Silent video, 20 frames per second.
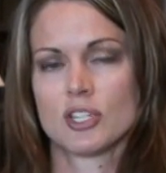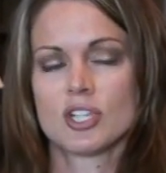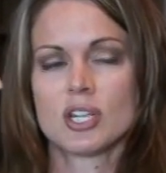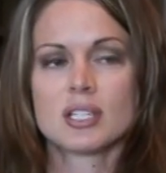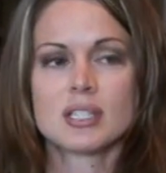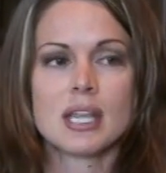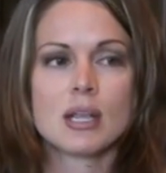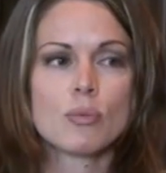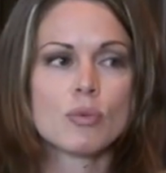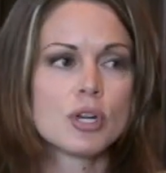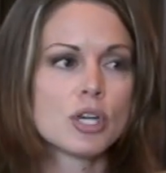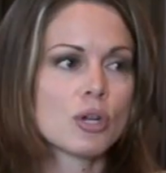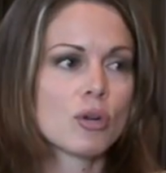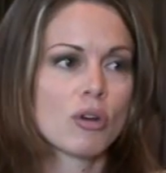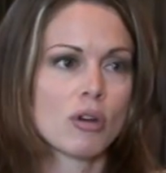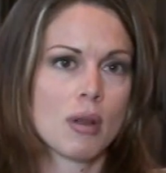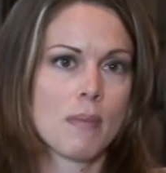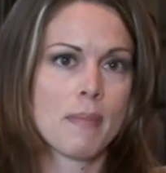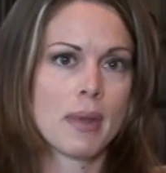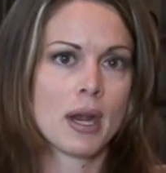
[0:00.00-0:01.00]
Just like when you're
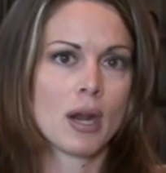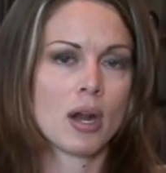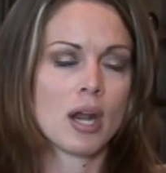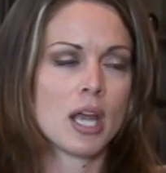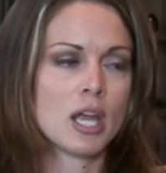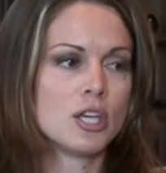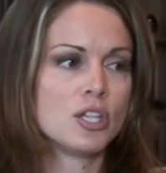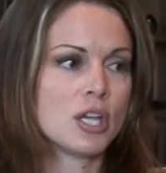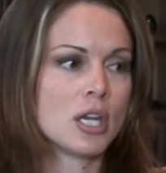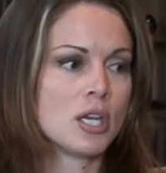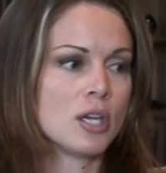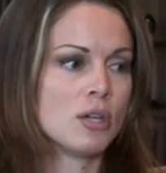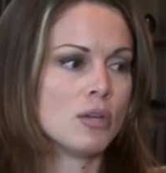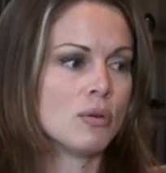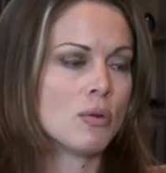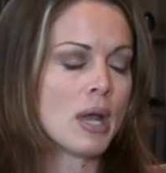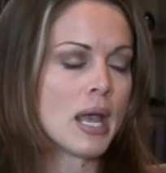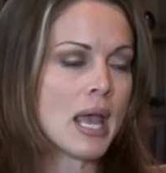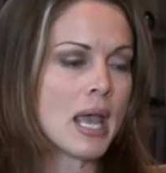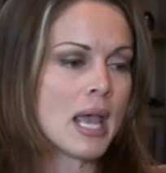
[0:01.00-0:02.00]
in a marriage and you